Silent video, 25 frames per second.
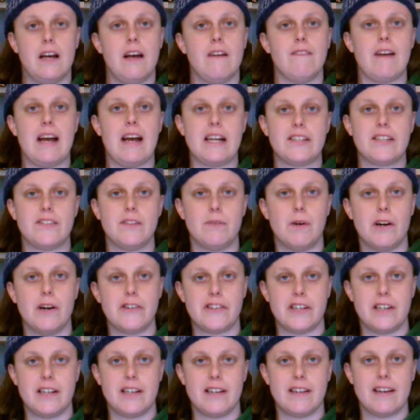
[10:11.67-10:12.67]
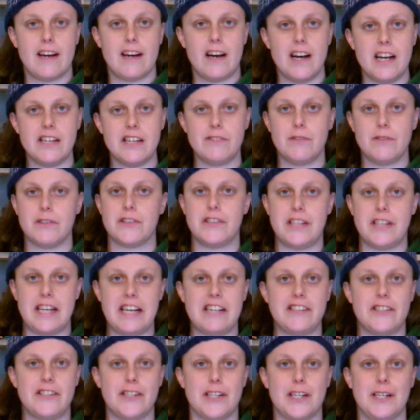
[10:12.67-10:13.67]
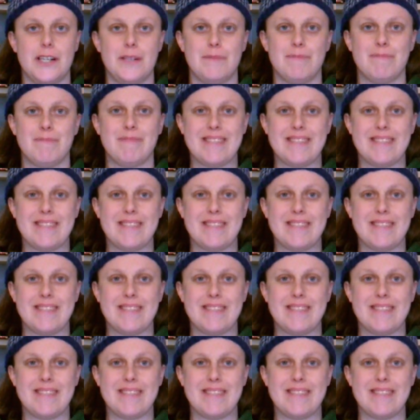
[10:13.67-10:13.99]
Thanks for watching guys, I'll see you soon.